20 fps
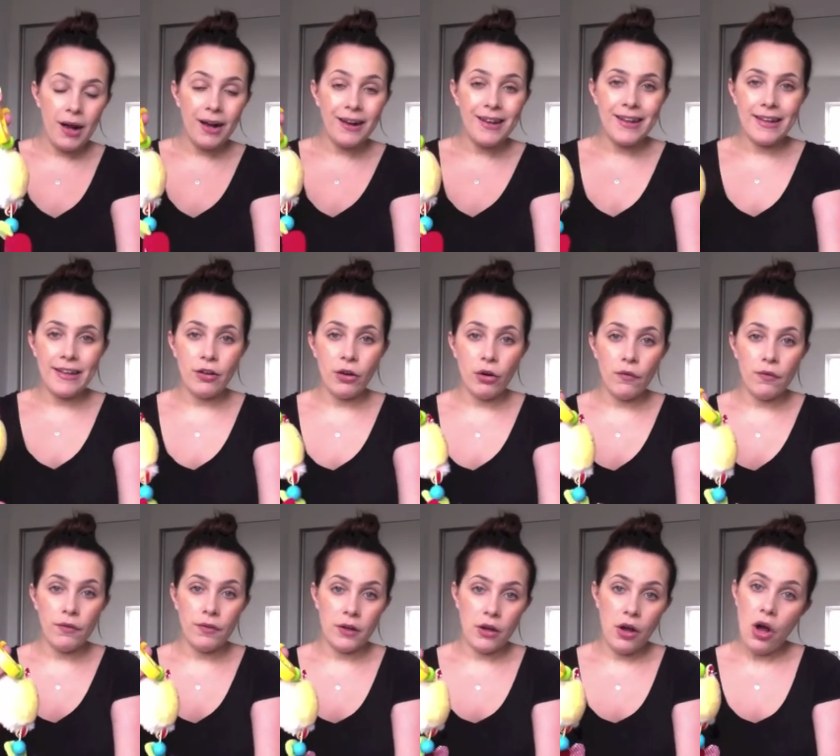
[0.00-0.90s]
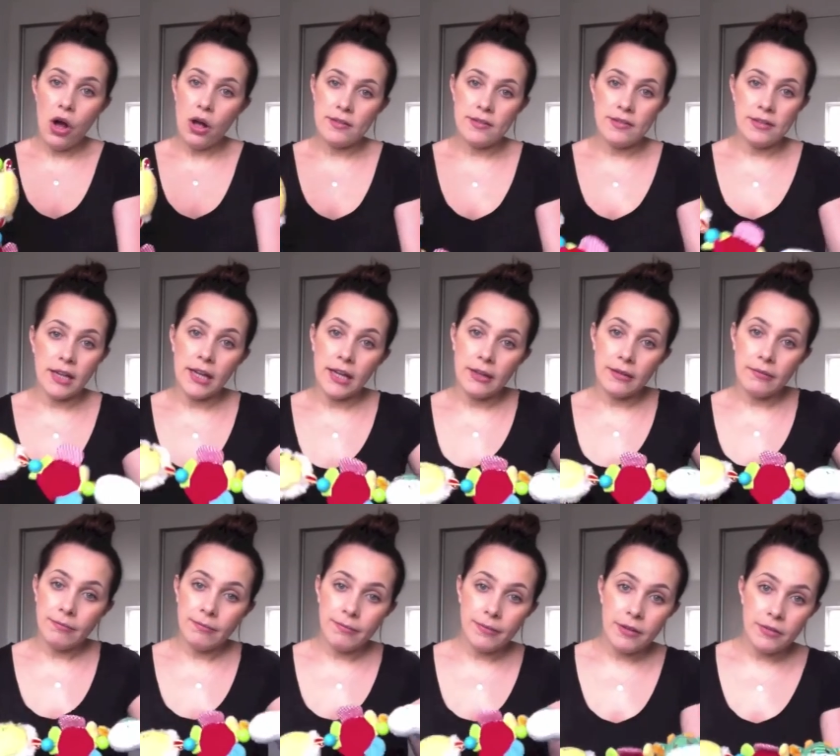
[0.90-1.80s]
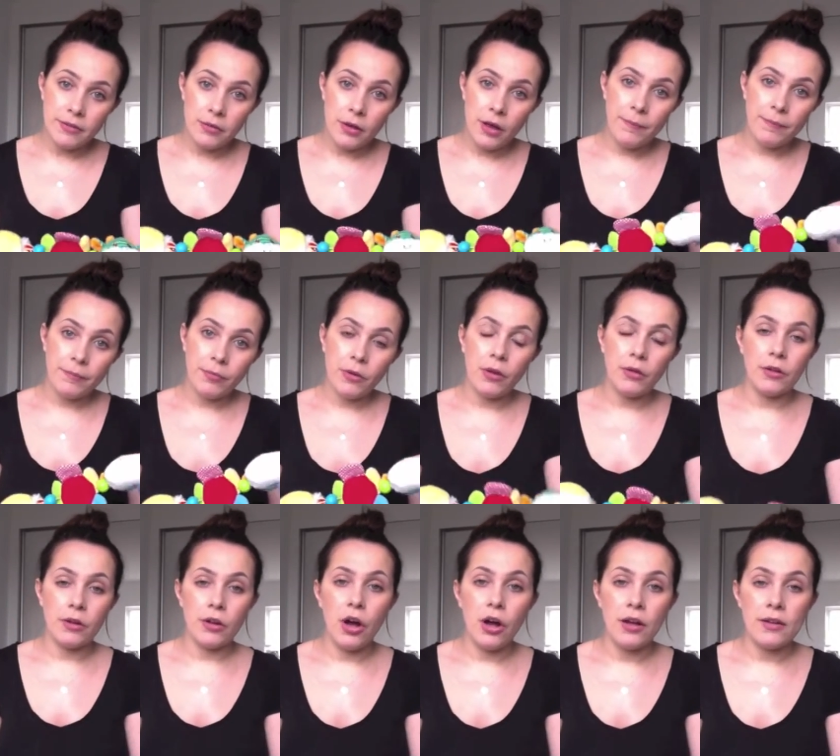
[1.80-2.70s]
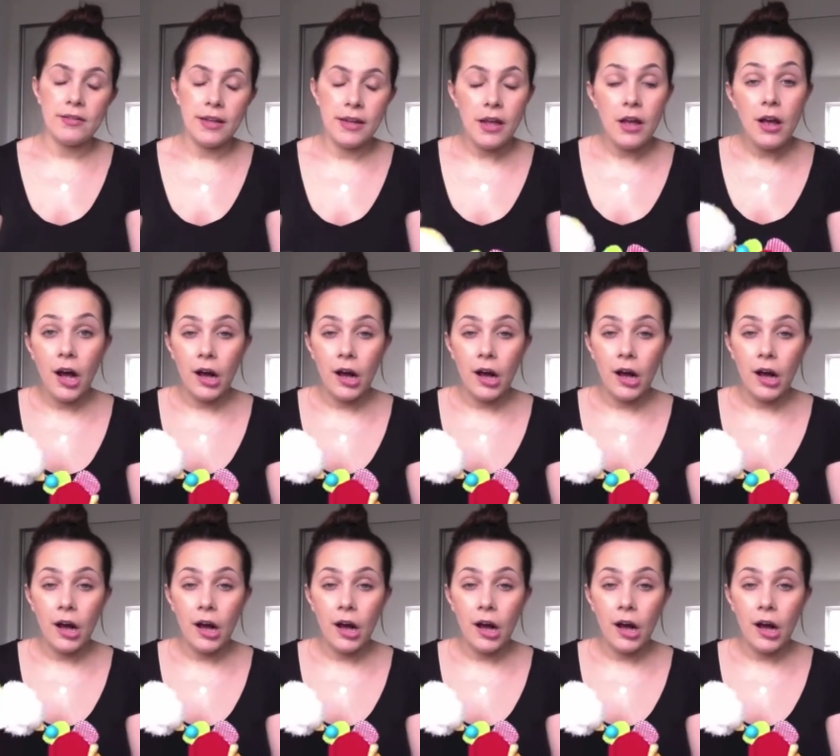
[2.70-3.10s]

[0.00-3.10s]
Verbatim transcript: I click it on the car seat. It's um, on the car seat.